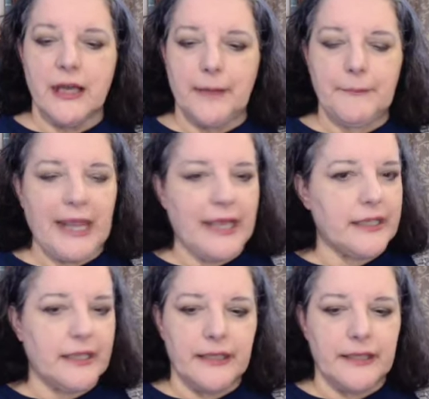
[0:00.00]

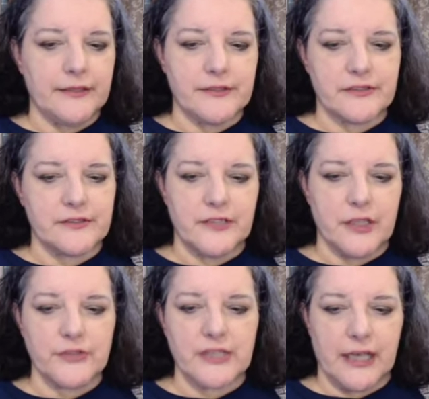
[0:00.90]
Panda is
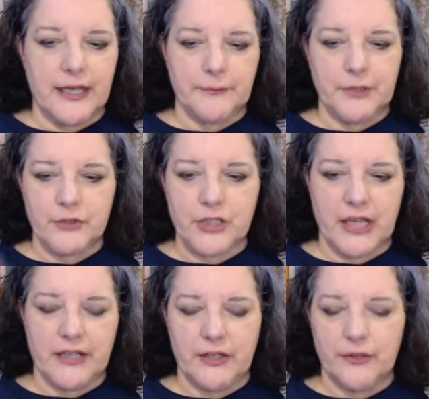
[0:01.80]
no sign up, no
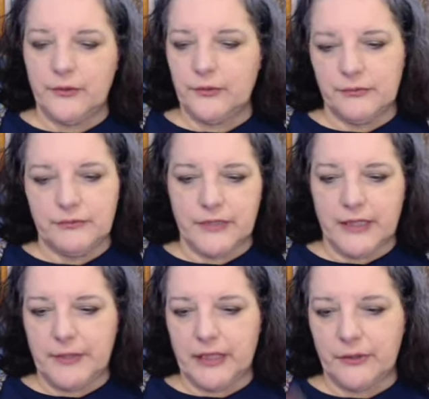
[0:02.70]
chat, no
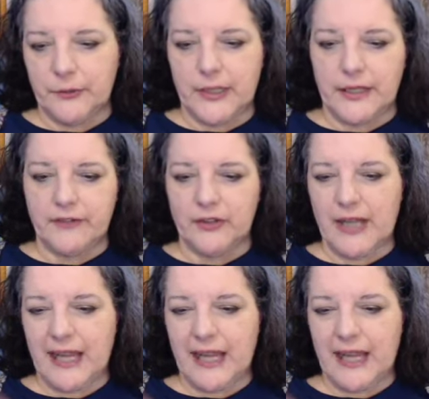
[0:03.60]
email, no whatever.